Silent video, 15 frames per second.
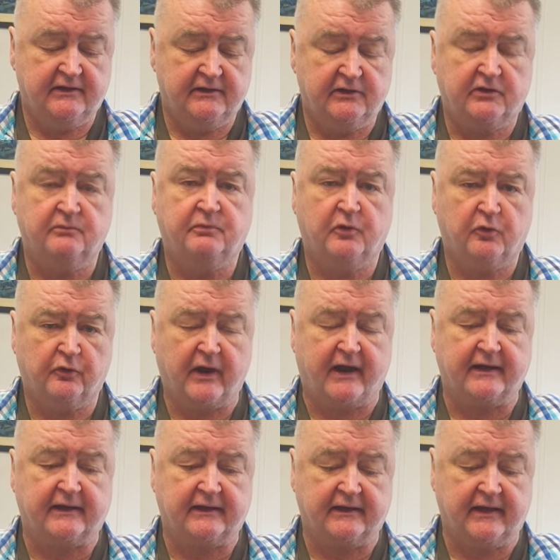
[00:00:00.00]
you can pull
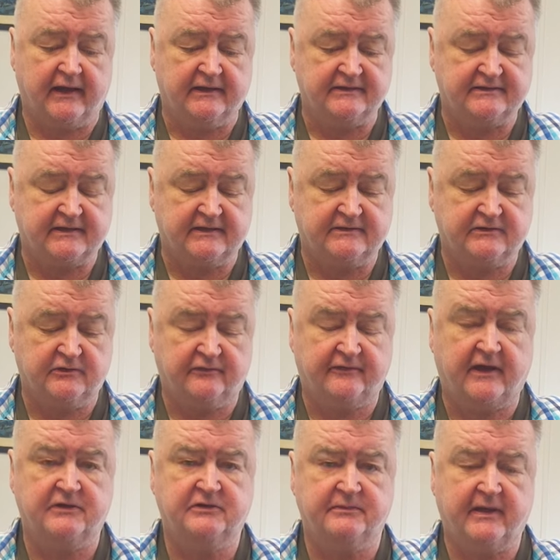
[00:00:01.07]
rank and say to your
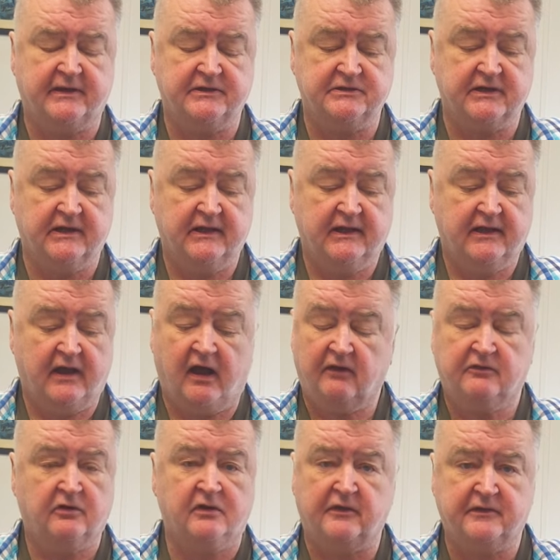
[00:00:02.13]
factory manager,
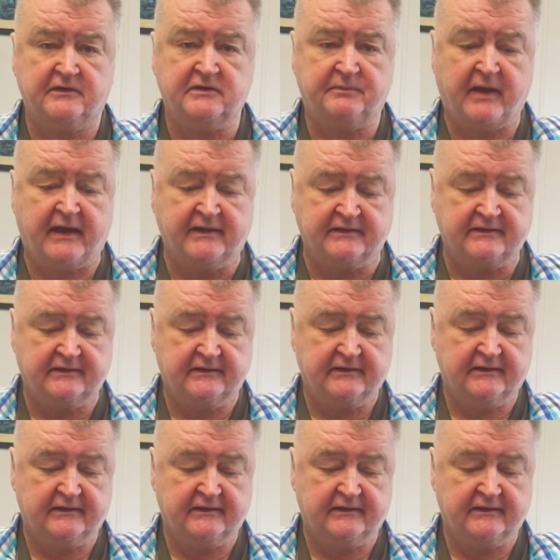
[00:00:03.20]
I've got nothing to paint.